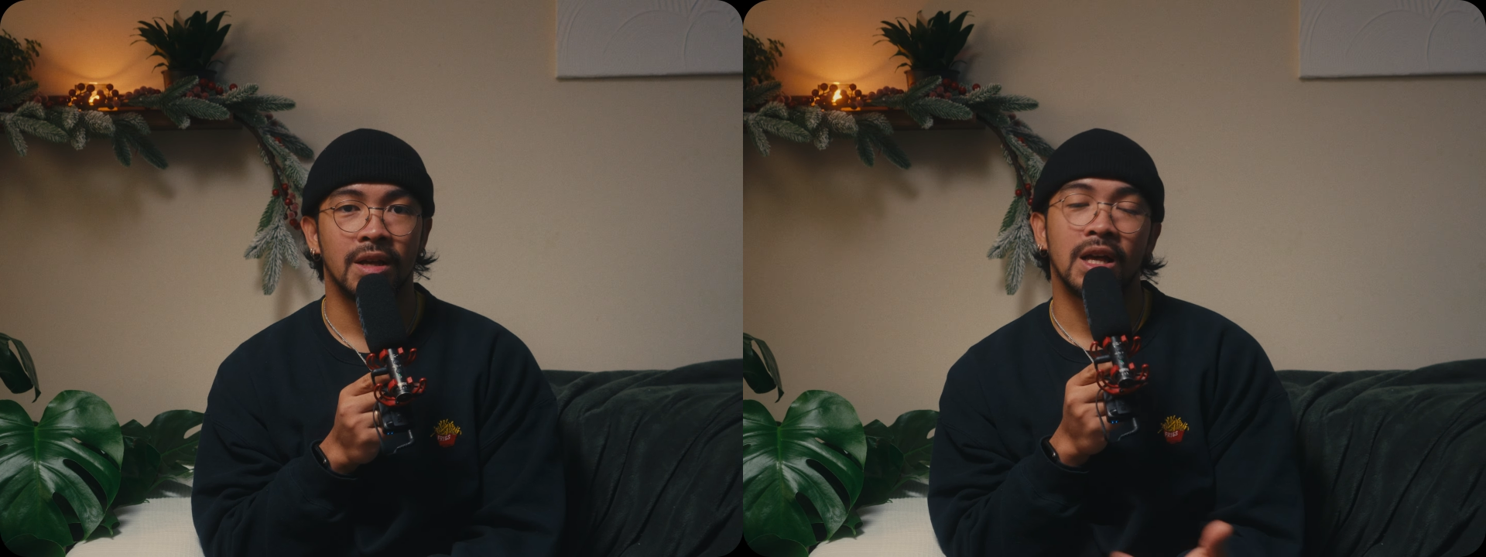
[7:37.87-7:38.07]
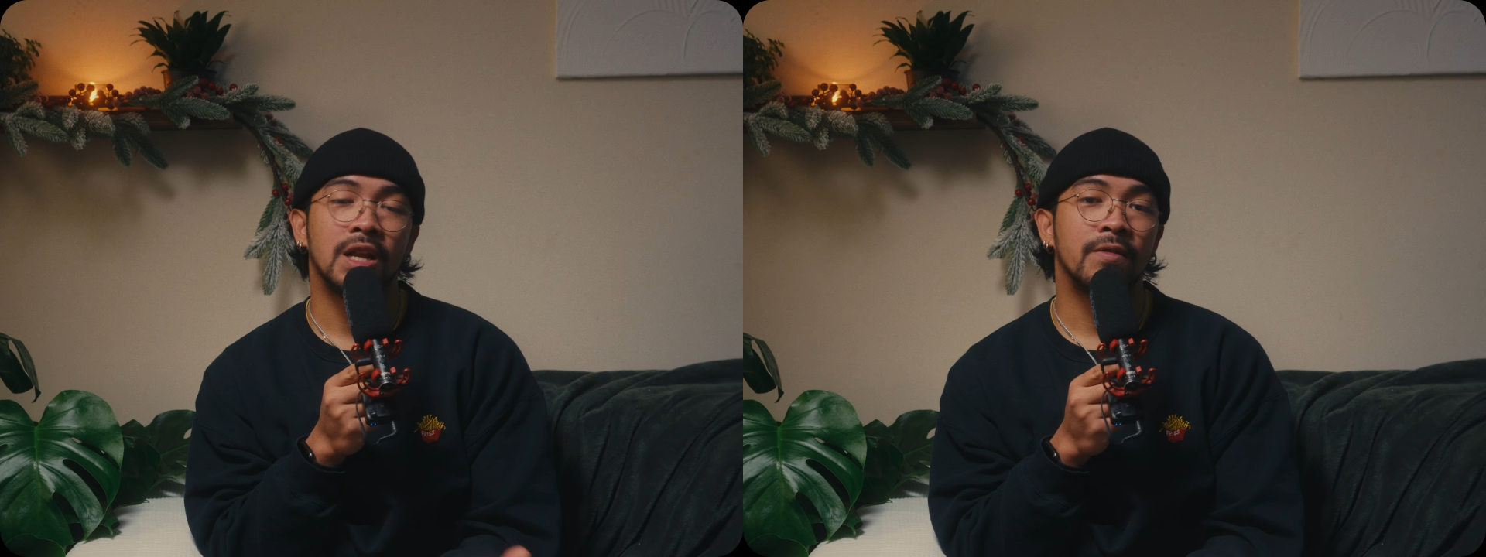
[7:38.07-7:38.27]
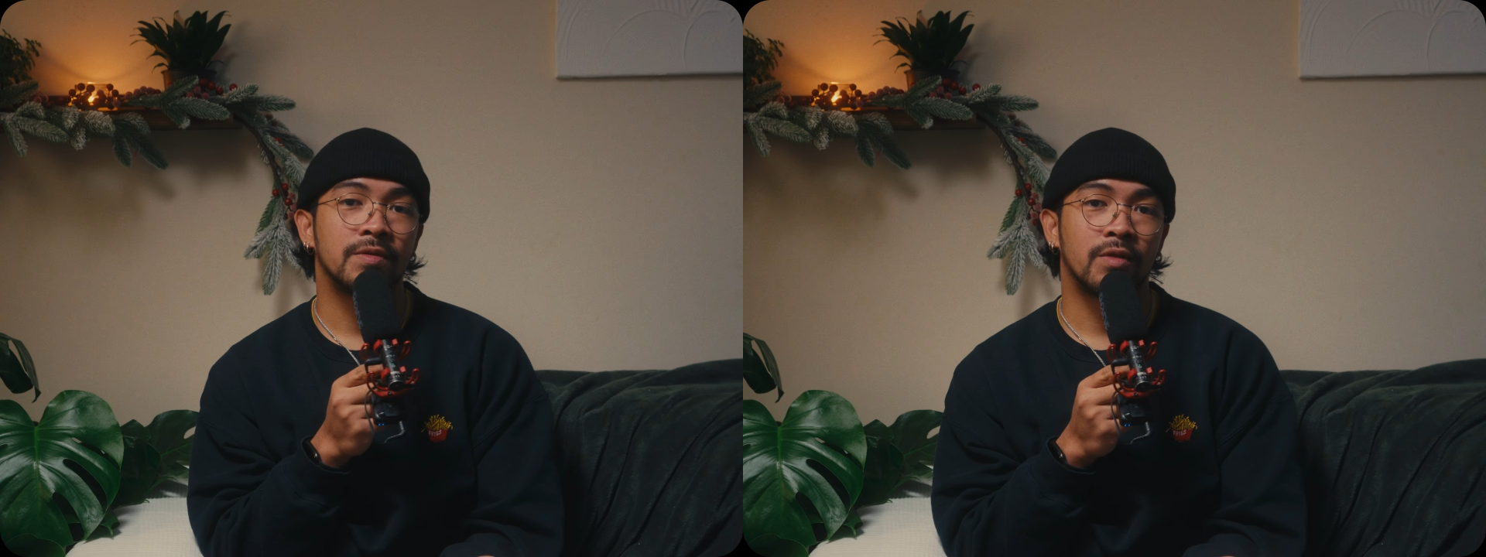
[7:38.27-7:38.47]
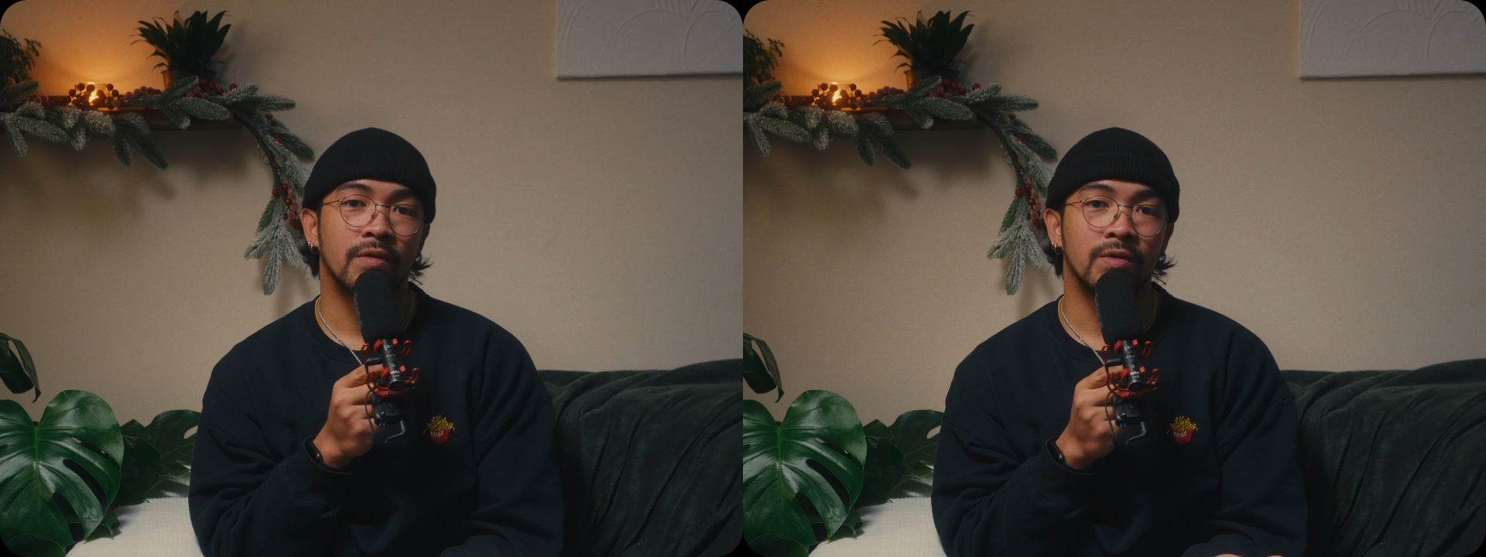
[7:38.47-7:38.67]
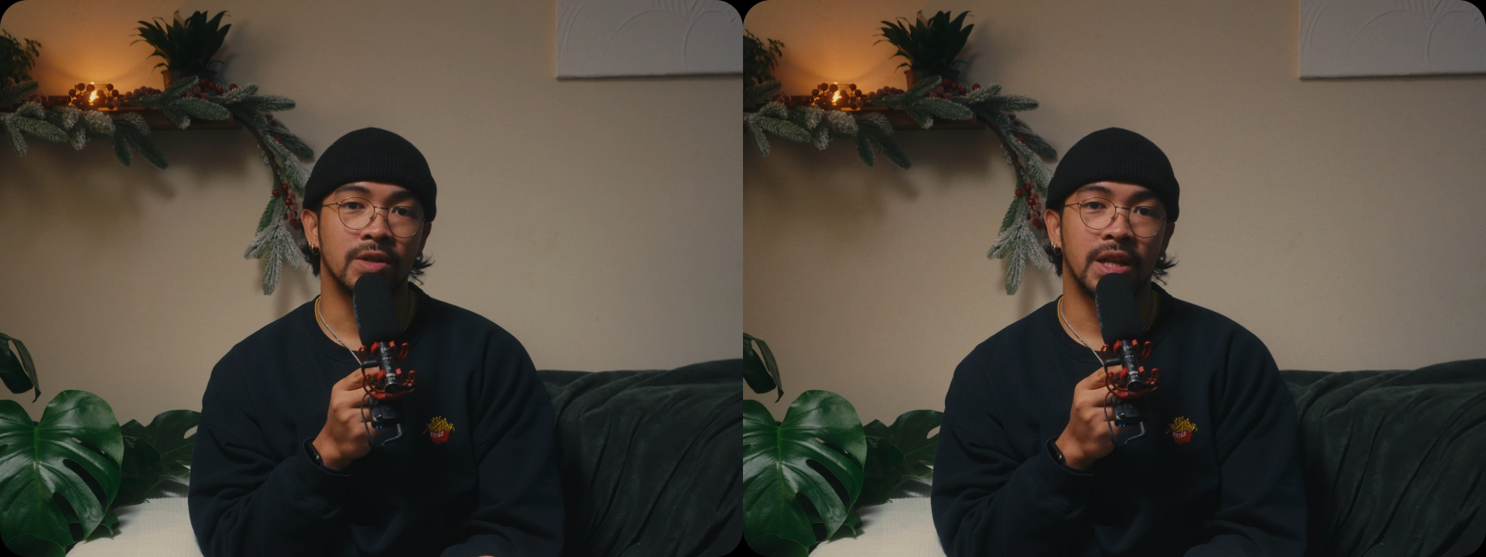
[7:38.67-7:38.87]
And if it's for a
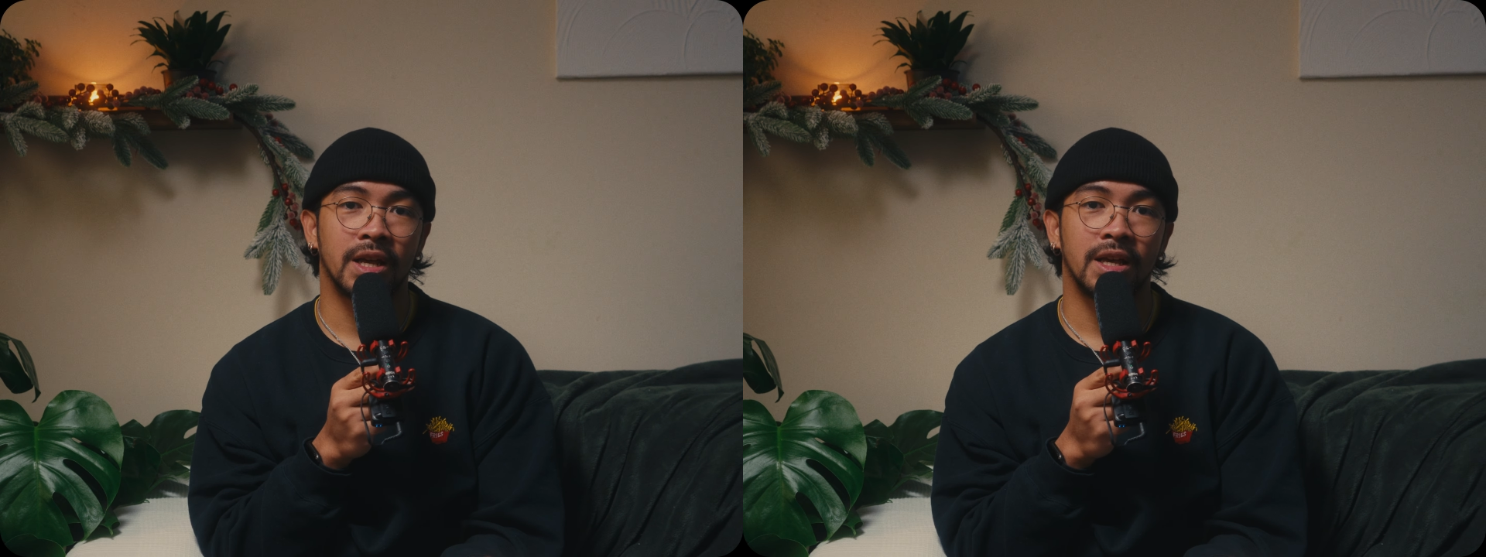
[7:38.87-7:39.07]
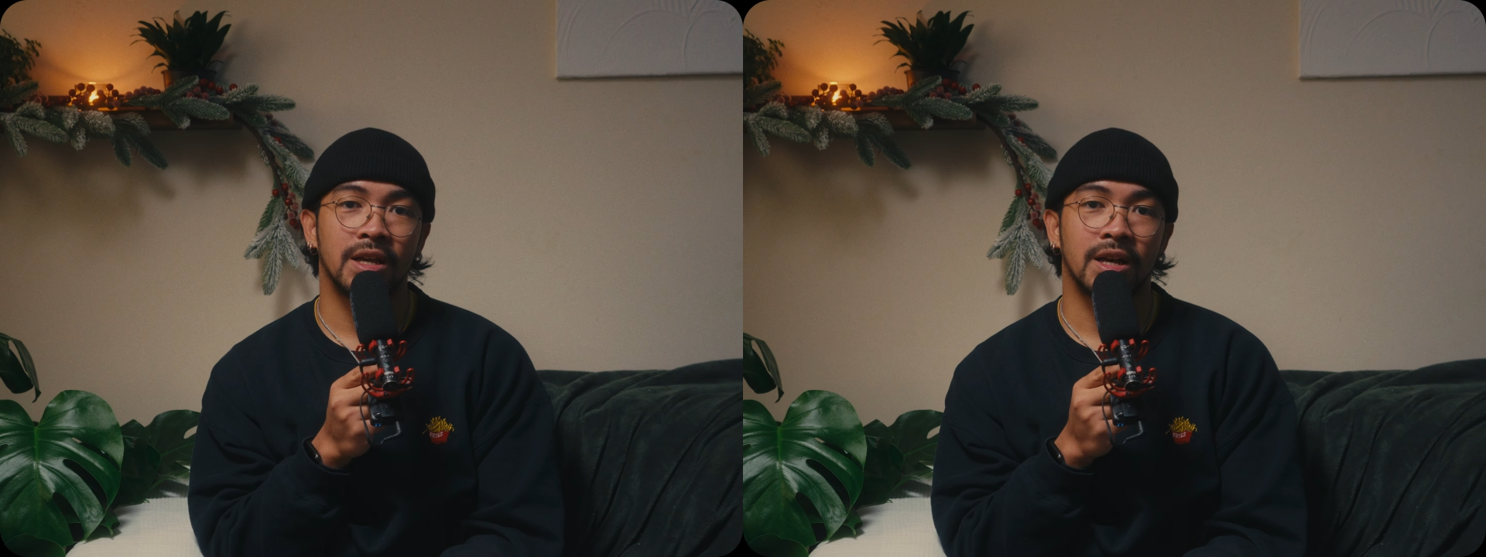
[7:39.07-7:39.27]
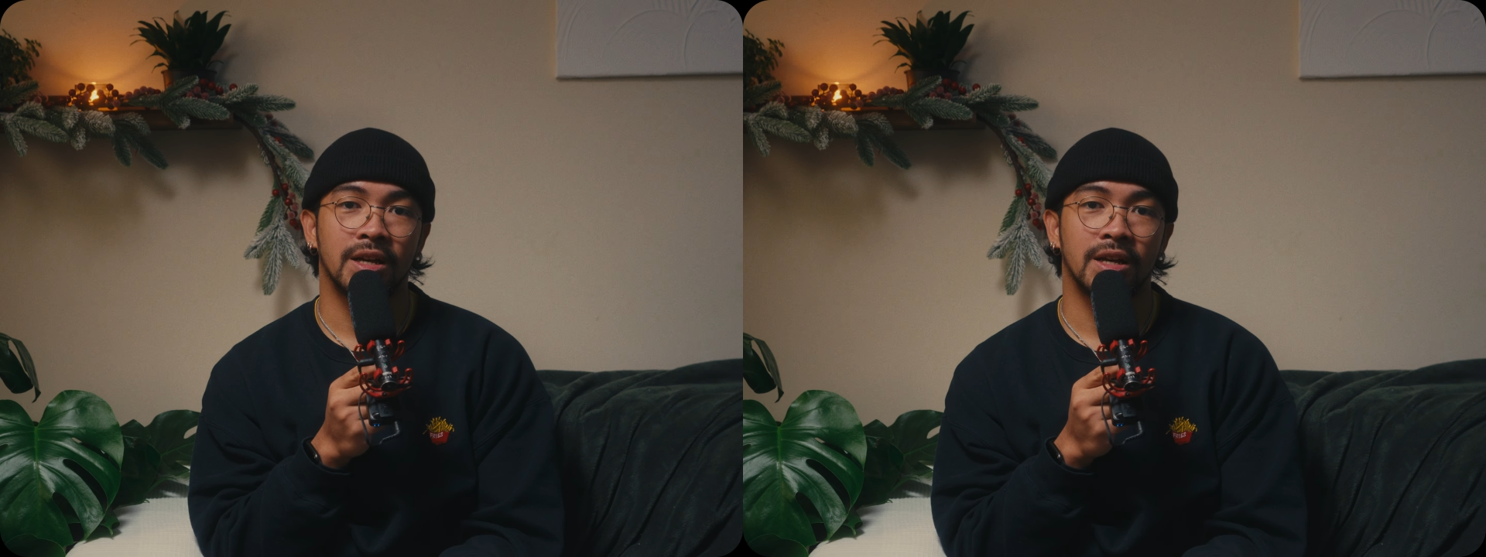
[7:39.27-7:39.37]
full day,